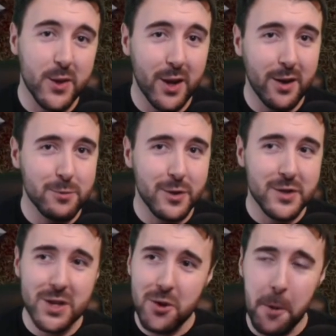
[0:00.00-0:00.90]
So the last
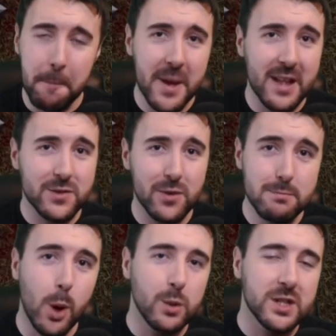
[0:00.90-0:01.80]
roster, you got bits
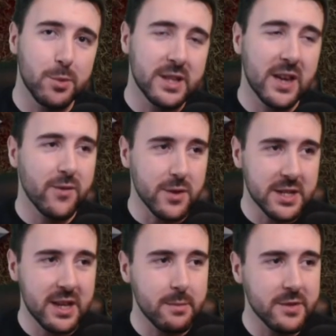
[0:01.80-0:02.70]
from multiple
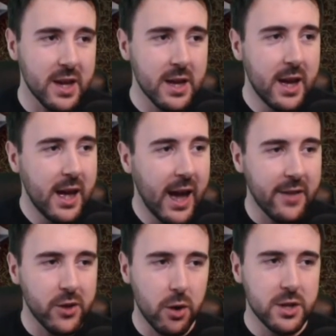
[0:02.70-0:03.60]
different teams here,
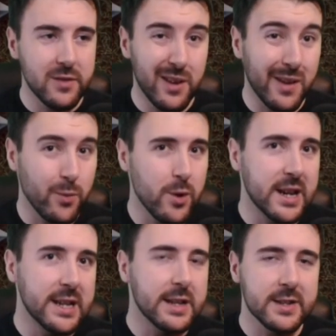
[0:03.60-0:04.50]
and the College of Life
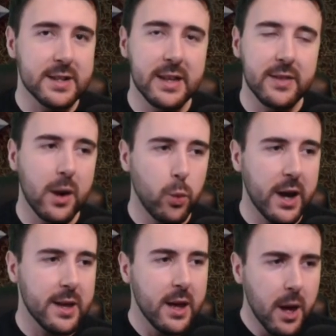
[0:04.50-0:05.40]
really does lean that
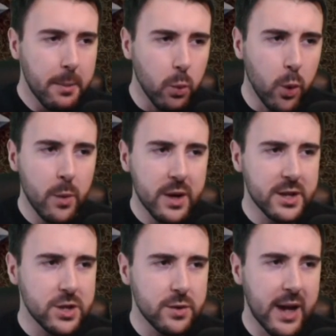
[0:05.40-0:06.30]
way. But what we're
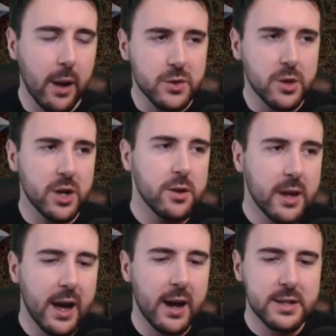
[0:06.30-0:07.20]
going to do now is we're going to
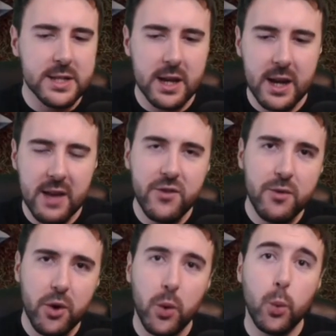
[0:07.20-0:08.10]
look at if
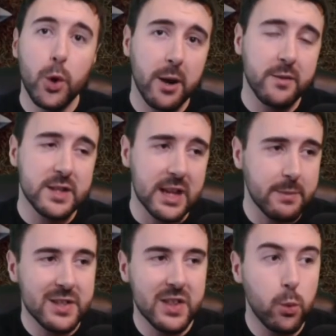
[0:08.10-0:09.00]
you've got a Wood Elf
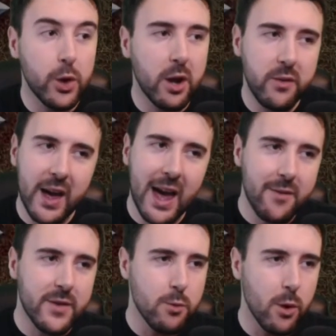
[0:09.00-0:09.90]
team. This is the Wood Elf
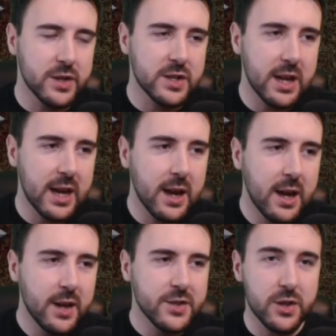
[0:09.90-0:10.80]
heavy roster here.
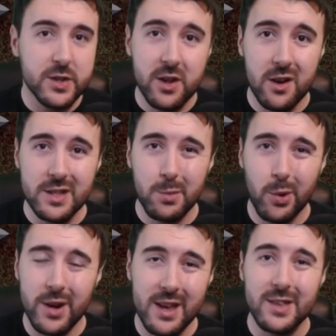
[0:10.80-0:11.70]
So the starting
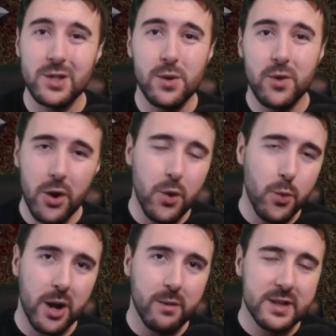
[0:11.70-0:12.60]
point is you've got a
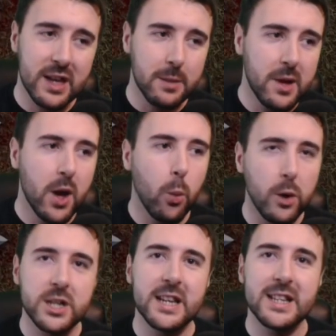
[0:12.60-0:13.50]
Wood Elf team.
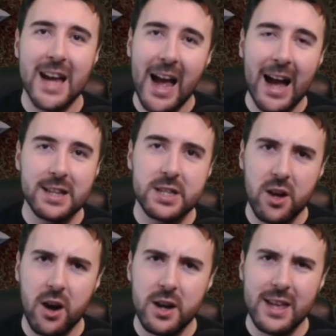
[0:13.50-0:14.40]
What do you need to add
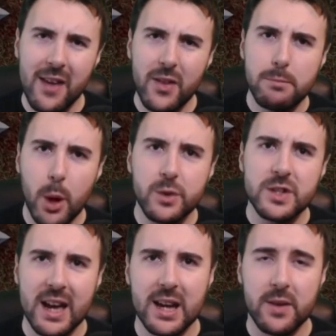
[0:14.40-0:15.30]
to kind of get the
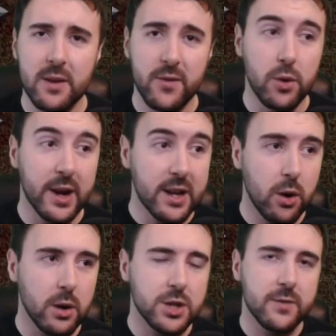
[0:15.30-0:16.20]
most out of it for a
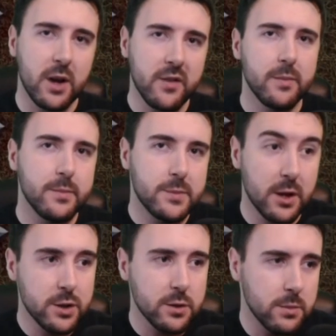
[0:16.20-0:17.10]
College of Life
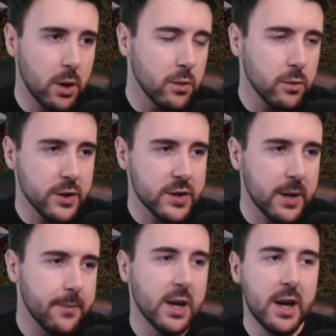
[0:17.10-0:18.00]
Dungeon Bowl
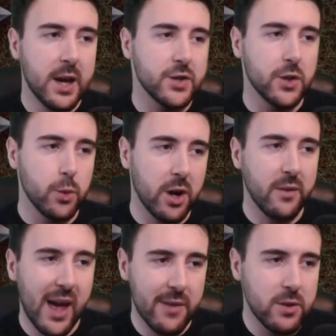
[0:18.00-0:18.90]
roster? So the Wood
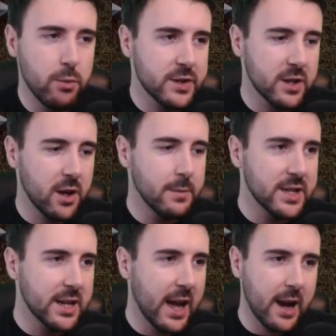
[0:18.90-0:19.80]
Elf heavy roster
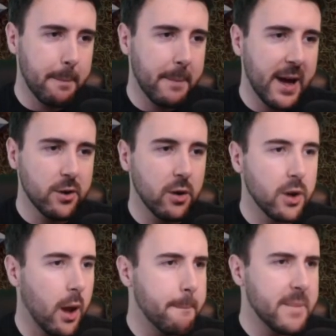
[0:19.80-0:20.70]
comes in at bang
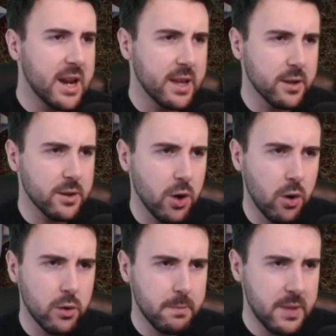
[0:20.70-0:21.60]
on 1 million
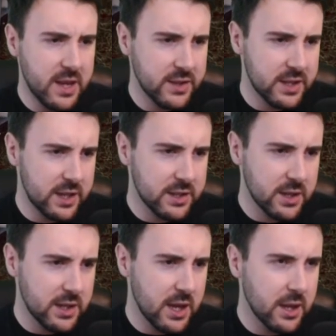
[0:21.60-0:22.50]
gold pieces,
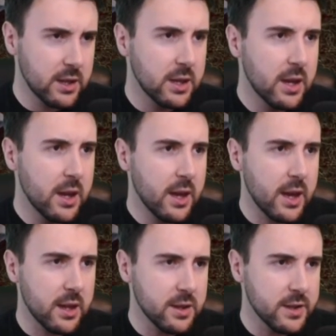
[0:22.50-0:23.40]
I think.
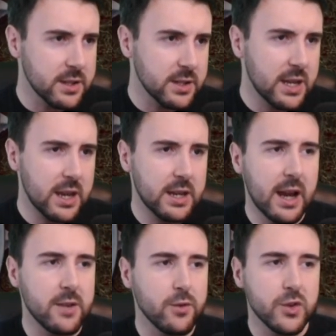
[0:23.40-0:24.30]
It does indeed,
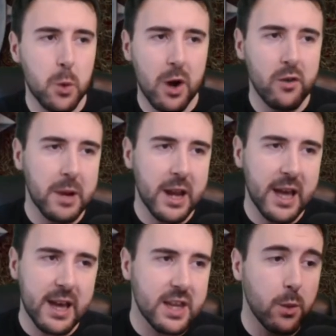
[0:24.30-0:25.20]
and you've got 12
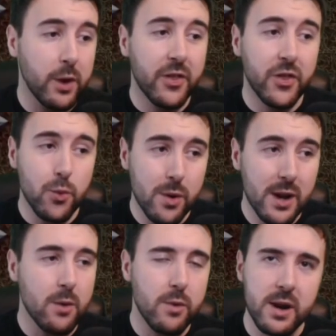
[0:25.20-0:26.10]
players here with
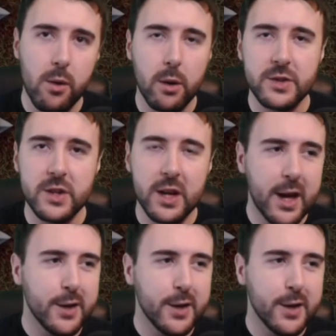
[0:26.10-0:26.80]
3 rerolls.